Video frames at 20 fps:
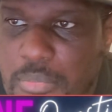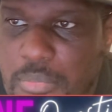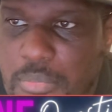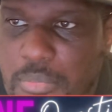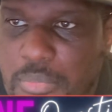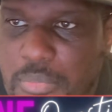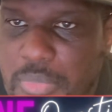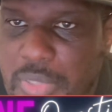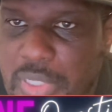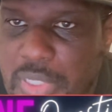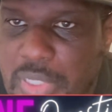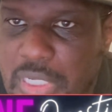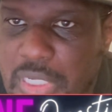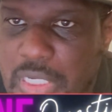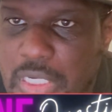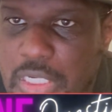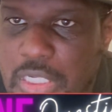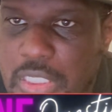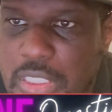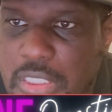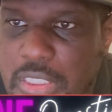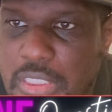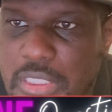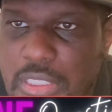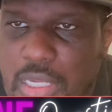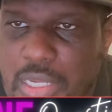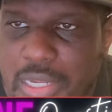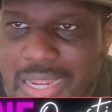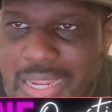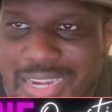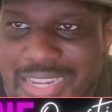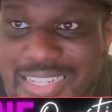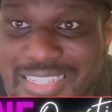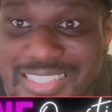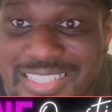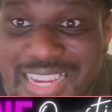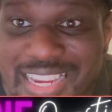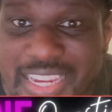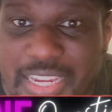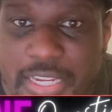because I
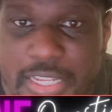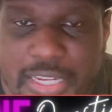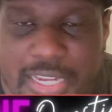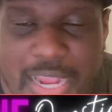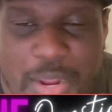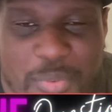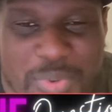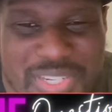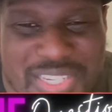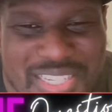didn't check any of that.